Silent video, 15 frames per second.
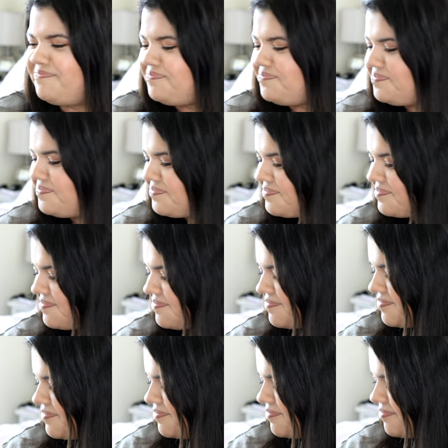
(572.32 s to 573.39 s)

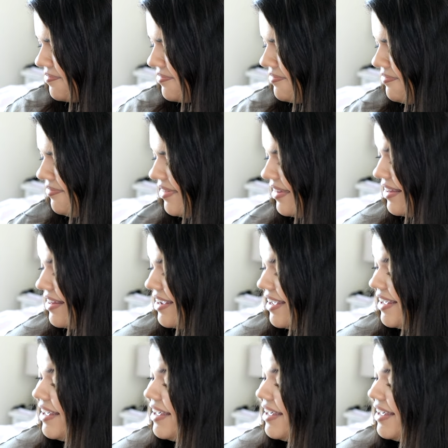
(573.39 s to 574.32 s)
Nothing is said.